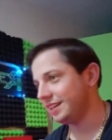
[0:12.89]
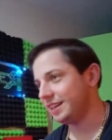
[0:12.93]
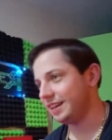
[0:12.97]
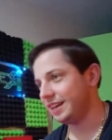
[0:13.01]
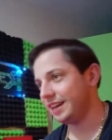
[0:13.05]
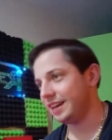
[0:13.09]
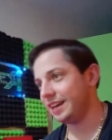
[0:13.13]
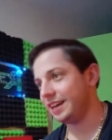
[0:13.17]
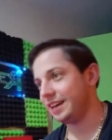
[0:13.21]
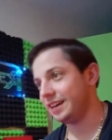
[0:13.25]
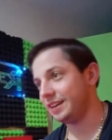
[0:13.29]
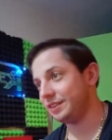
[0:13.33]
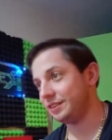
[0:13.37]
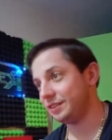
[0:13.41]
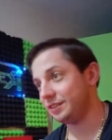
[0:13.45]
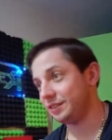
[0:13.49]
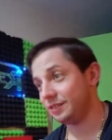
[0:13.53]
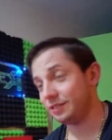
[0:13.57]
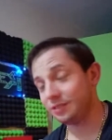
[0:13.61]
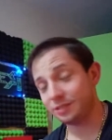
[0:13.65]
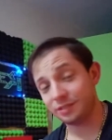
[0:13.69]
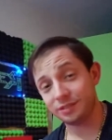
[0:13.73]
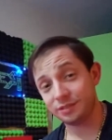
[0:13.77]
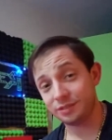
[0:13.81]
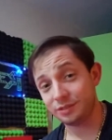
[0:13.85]
And
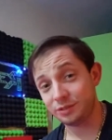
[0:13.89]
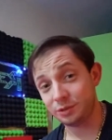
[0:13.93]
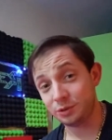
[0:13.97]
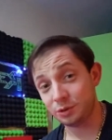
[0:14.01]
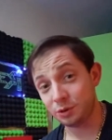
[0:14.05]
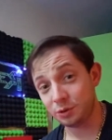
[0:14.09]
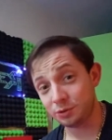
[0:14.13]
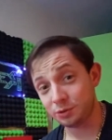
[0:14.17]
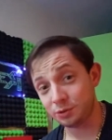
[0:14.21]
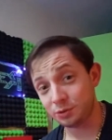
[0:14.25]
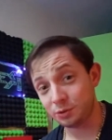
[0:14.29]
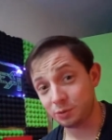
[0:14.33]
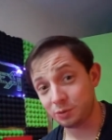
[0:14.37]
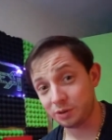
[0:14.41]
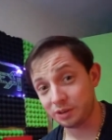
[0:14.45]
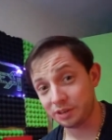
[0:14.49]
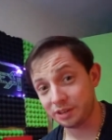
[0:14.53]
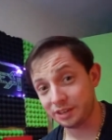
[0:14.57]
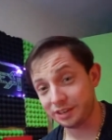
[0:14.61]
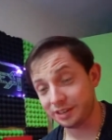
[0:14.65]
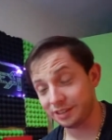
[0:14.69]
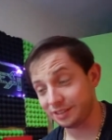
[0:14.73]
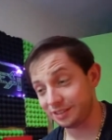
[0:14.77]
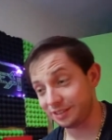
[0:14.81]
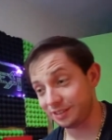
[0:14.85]
you also know why you're
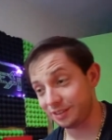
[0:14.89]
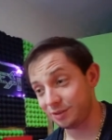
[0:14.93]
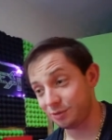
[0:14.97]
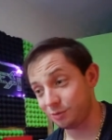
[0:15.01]
here.